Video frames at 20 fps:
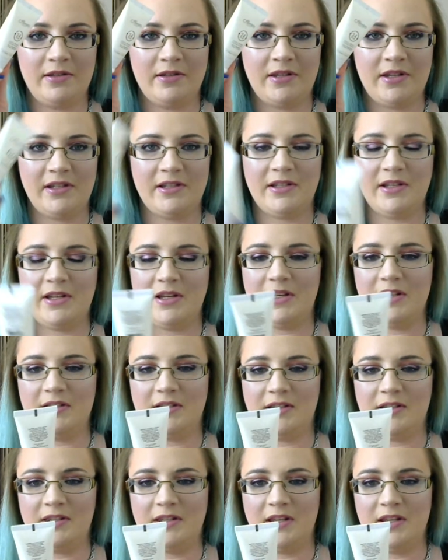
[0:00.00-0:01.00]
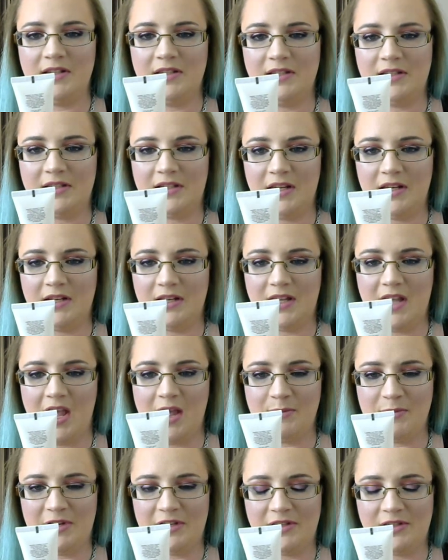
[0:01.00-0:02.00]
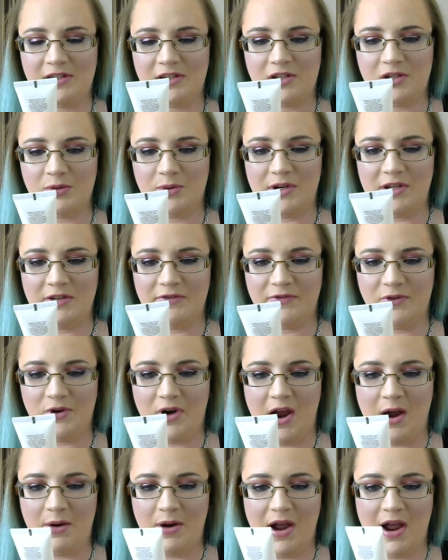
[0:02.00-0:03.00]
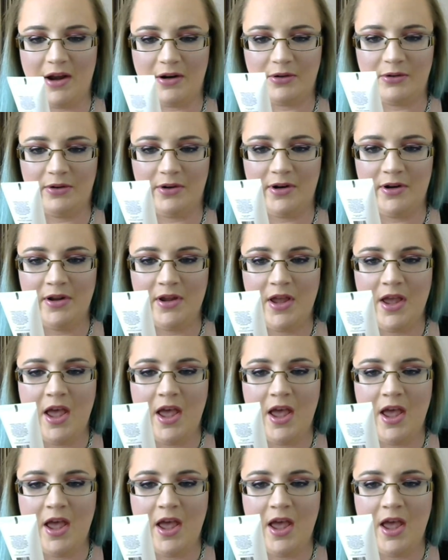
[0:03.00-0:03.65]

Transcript: This is the Skin Chemist's 24 hour Aqua,